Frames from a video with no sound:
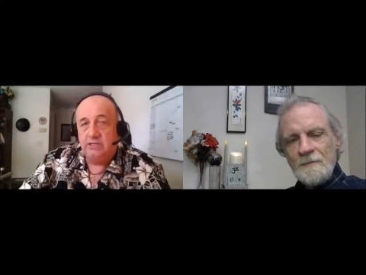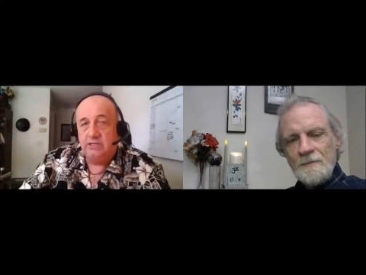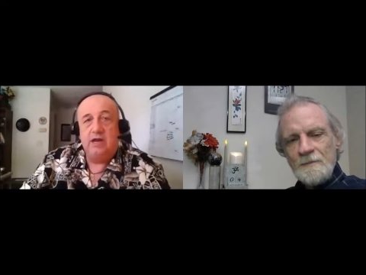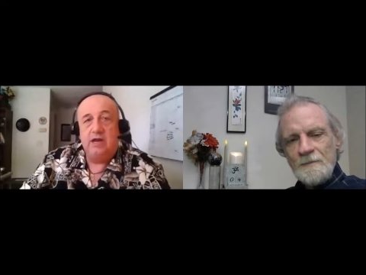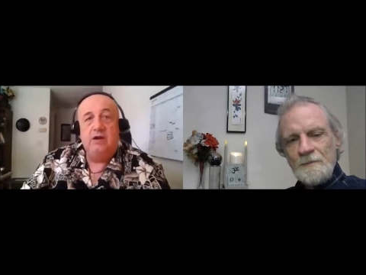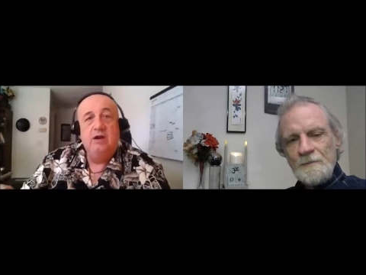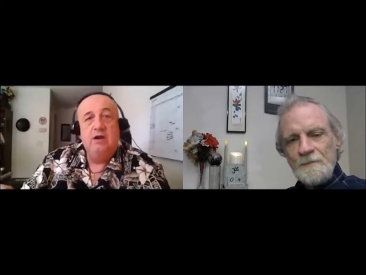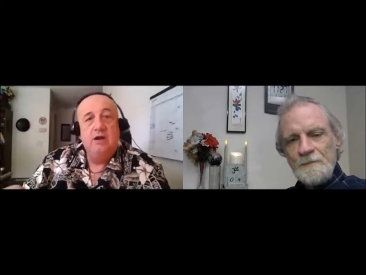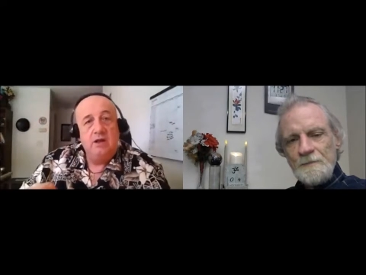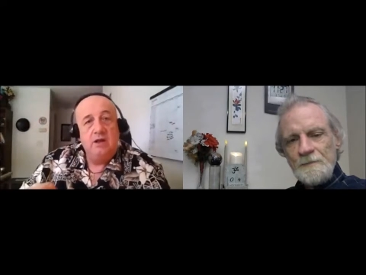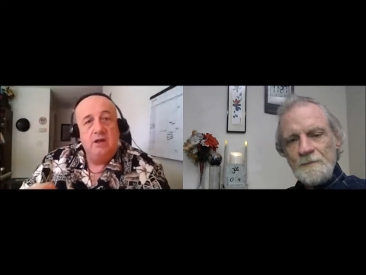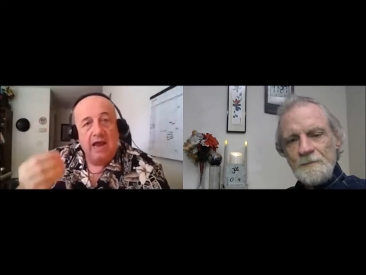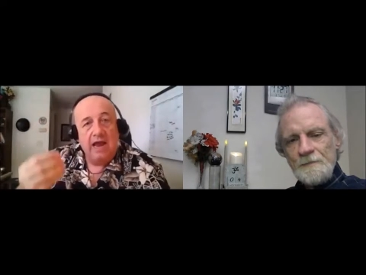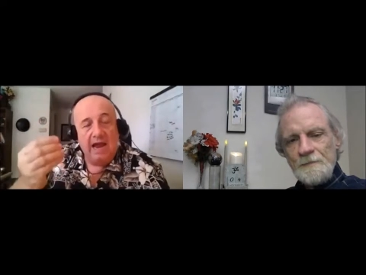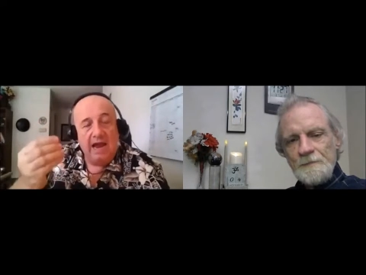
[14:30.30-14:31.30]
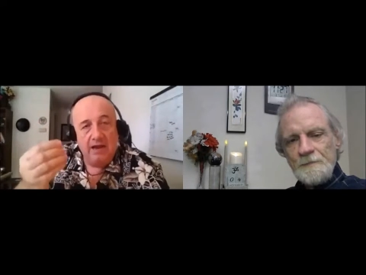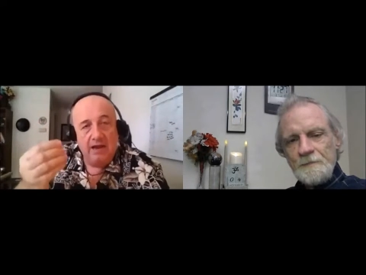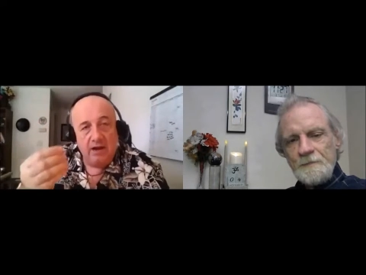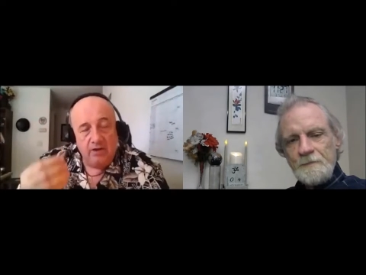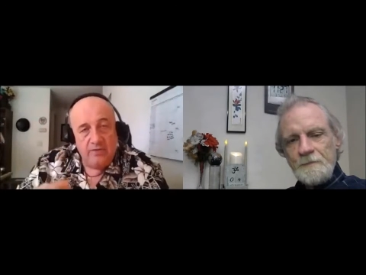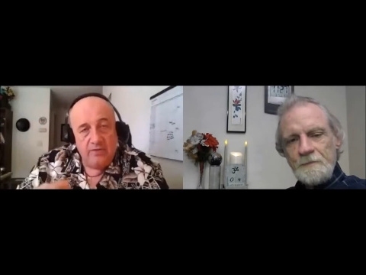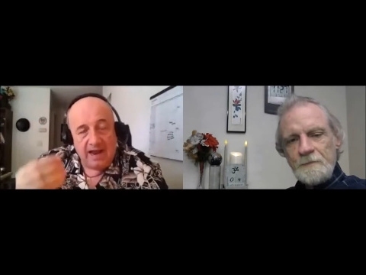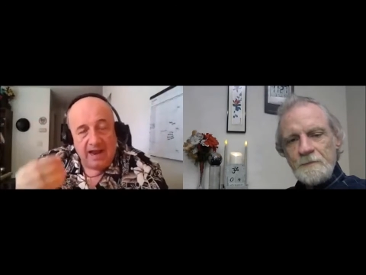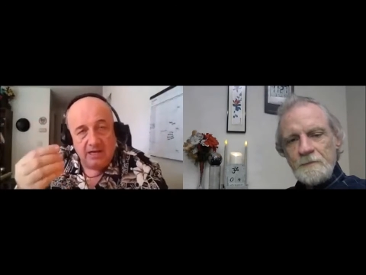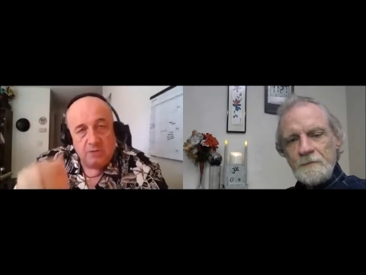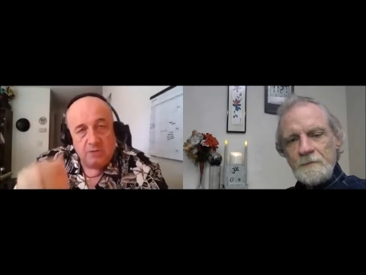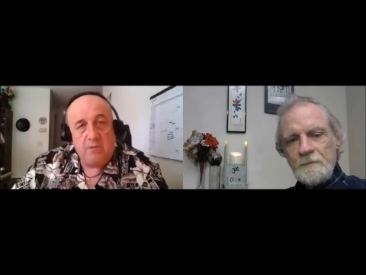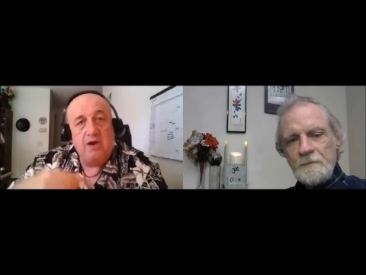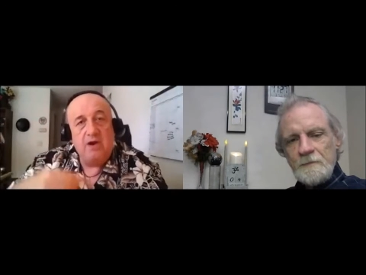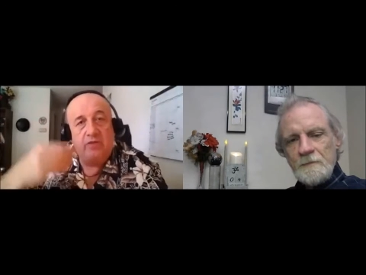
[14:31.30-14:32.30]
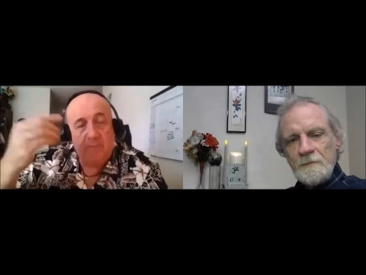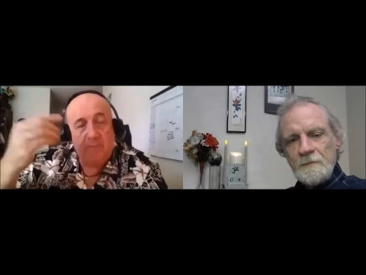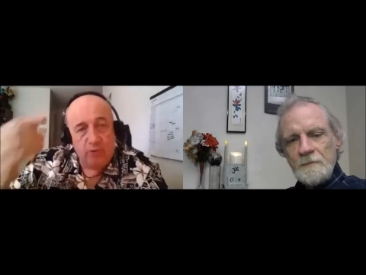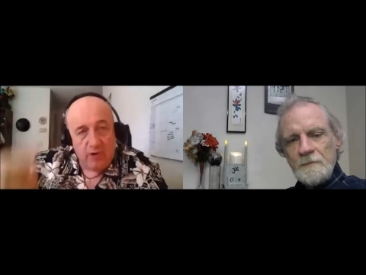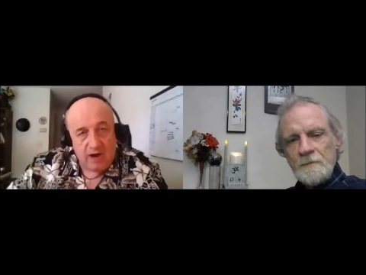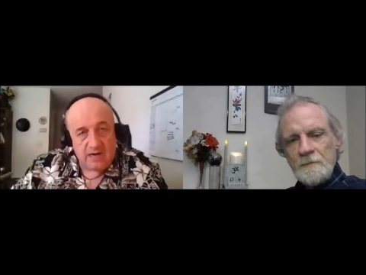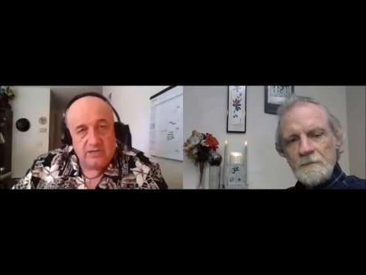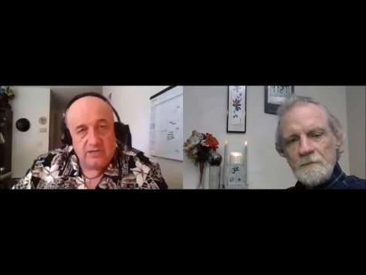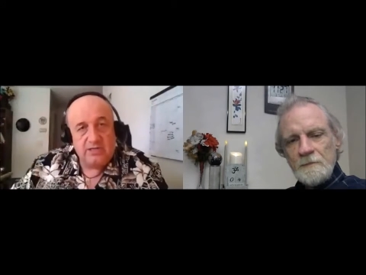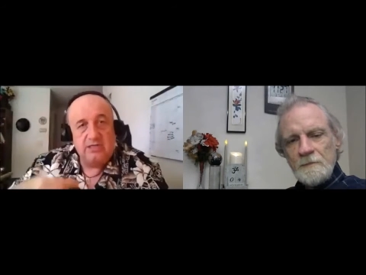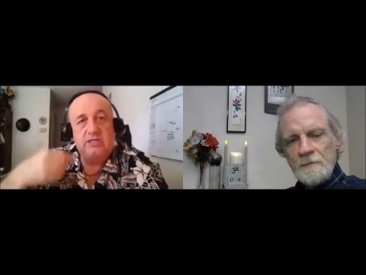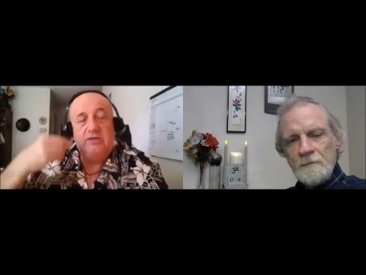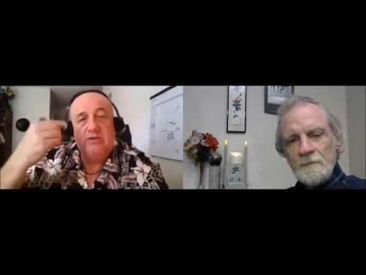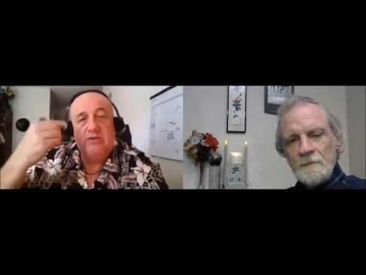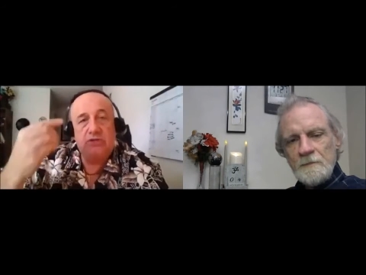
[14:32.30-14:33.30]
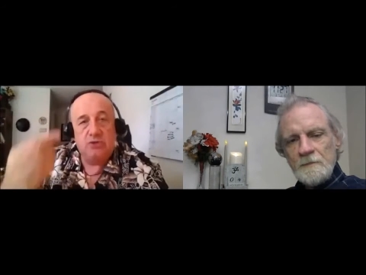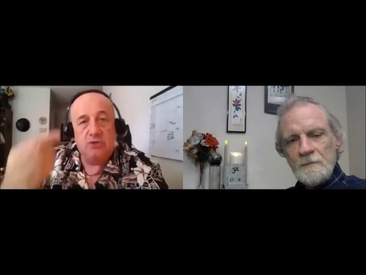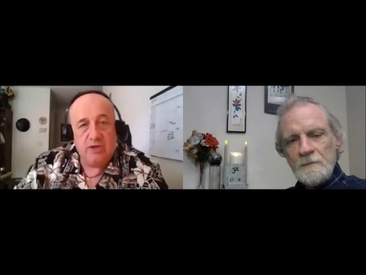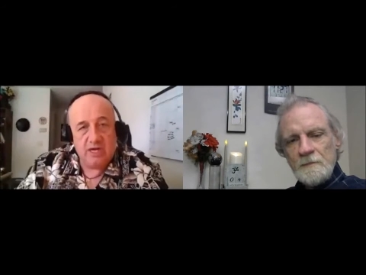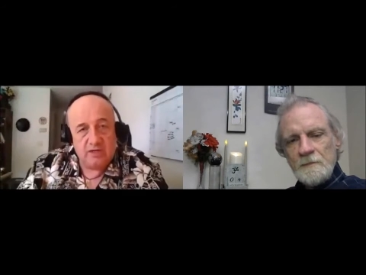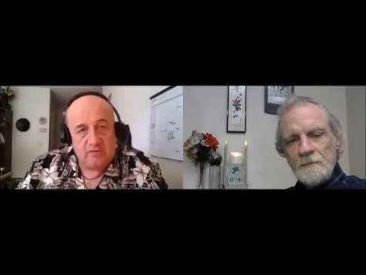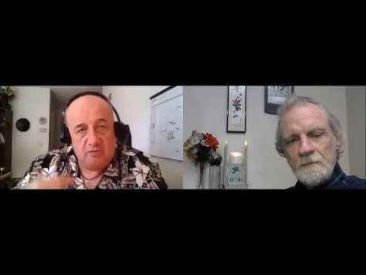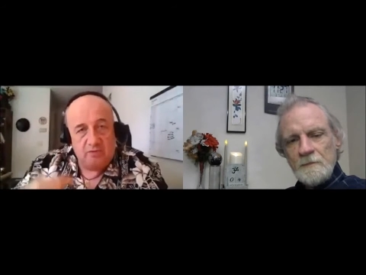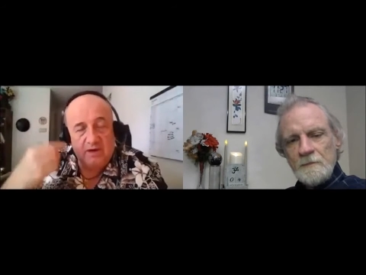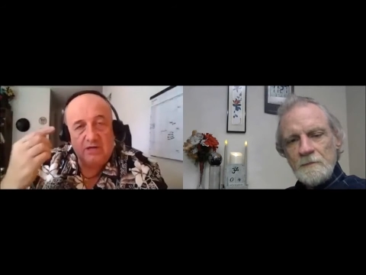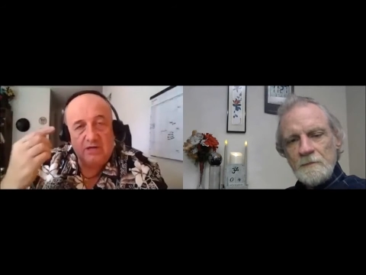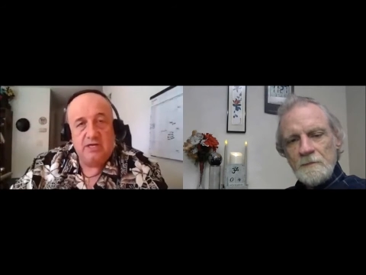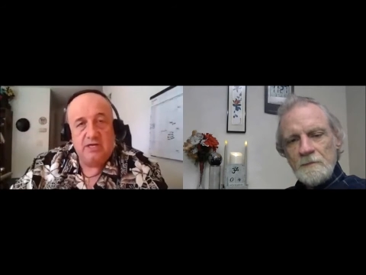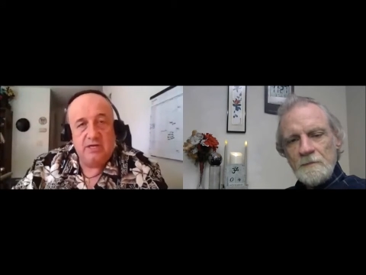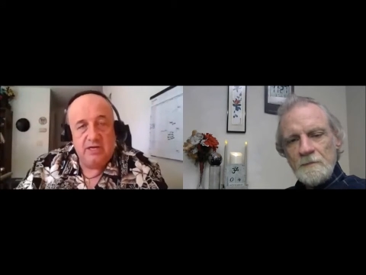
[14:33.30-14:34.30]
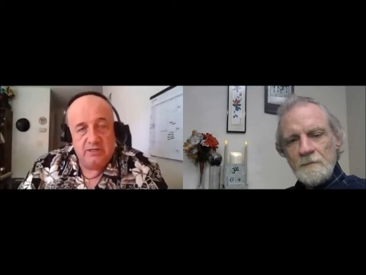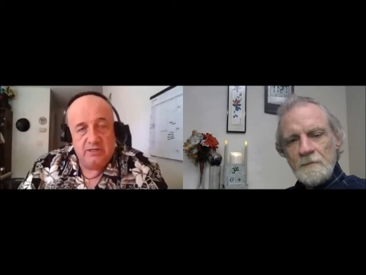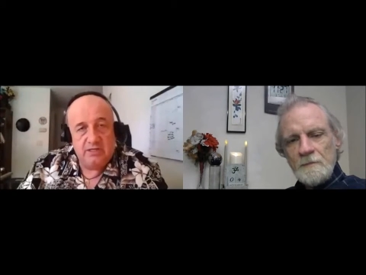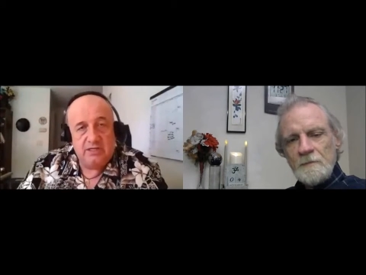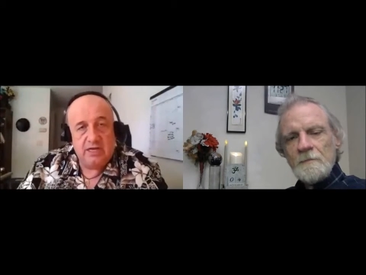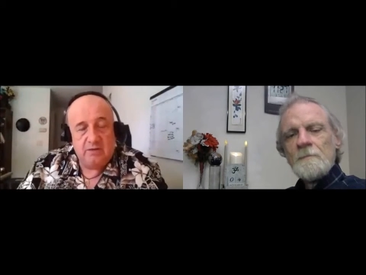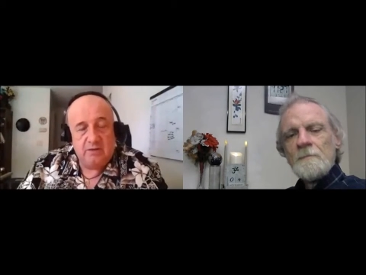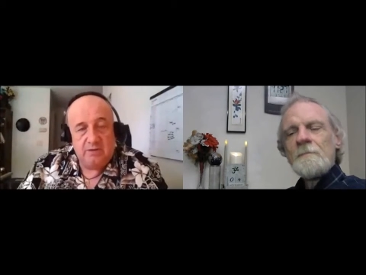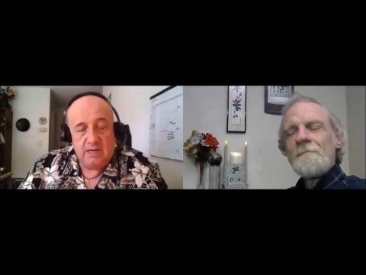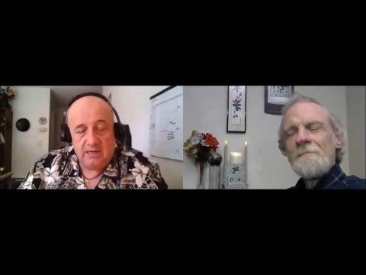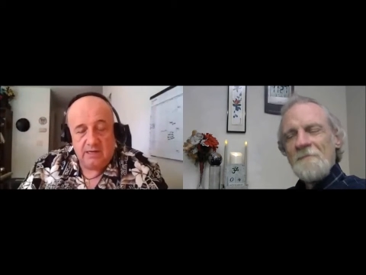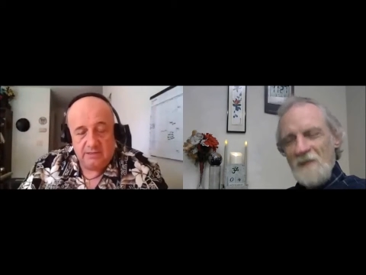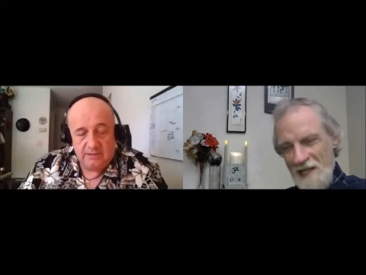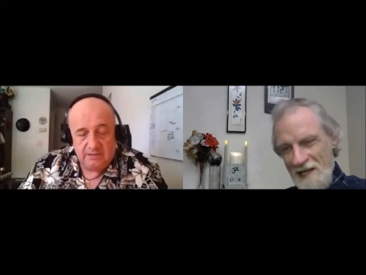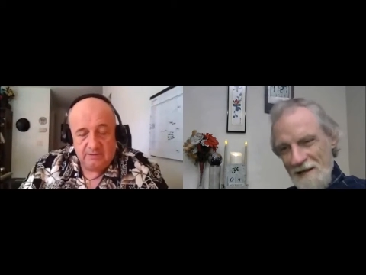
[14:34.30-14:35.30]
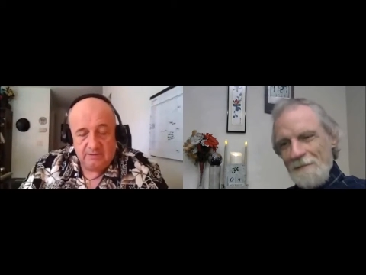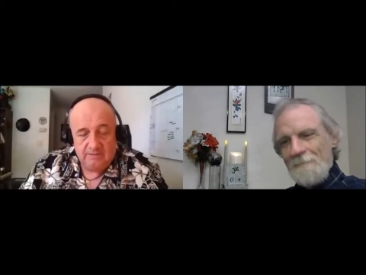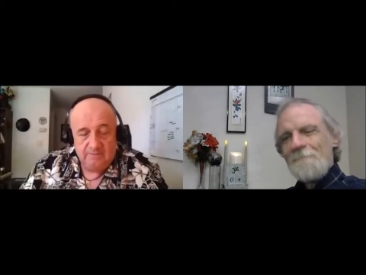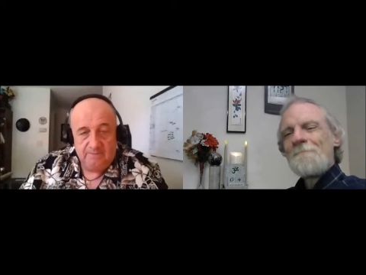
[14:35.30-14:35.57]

Speaker 1: is there and there, that is part of the process of this transformation needs to take place. Yeah.